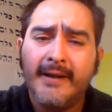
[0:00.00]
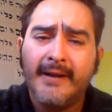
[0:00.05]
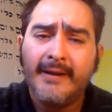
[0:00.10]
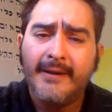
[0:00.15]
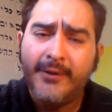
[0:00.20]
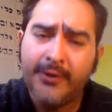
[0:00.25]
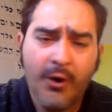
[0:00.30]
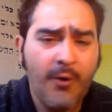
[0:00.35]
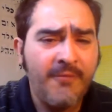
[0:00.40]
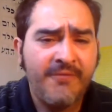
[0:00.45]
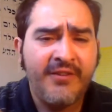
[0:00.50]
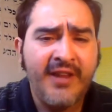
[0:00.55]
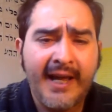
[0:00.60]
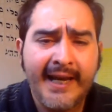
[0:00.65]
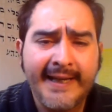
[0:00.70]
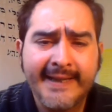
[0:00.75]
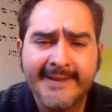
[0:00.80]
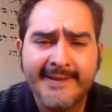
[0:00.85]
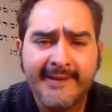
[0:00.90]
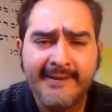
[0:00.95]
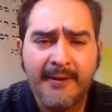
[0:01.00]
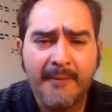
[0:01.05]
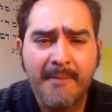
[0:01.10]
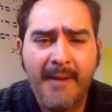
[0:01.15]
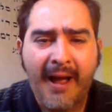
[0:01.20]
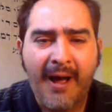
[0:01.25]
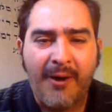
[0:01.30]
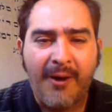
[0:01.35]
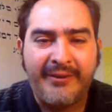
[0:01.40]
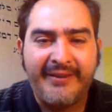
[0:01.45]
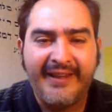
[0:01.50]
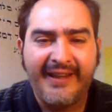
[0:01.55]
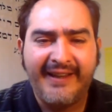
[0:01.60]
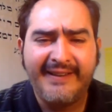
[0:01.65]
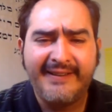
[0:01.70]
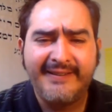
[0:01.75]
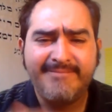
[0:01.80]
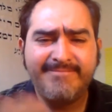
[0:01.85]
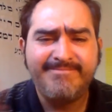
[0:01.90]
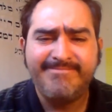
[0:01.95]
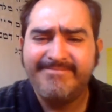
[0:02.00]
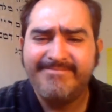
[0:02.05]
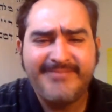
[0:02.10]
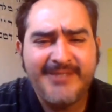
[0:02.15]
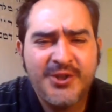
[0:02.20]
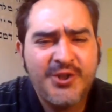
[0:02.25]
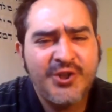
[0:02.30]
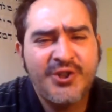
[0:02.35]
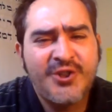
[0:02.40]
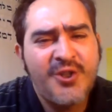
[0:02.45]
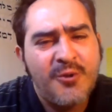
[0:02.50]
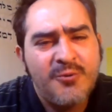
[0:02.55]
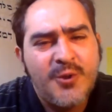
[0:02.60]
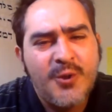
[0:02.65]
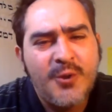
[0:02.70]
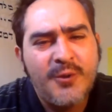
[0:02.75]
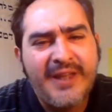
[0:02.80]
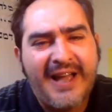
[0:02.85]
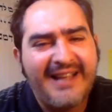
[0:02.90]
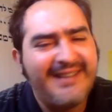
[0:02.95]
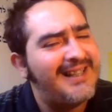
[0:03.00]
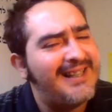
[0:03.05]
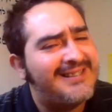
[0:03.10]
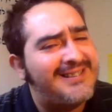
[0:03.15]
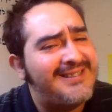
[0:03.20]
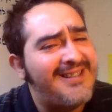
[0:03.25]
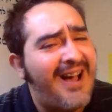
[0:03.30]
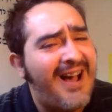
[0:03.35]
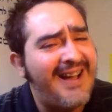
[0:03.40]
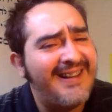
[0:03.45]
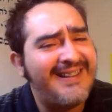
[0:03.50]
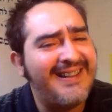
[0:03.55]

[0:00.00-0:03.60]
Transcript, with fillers: You don't fly into their mouth. You just don't do that. That's not.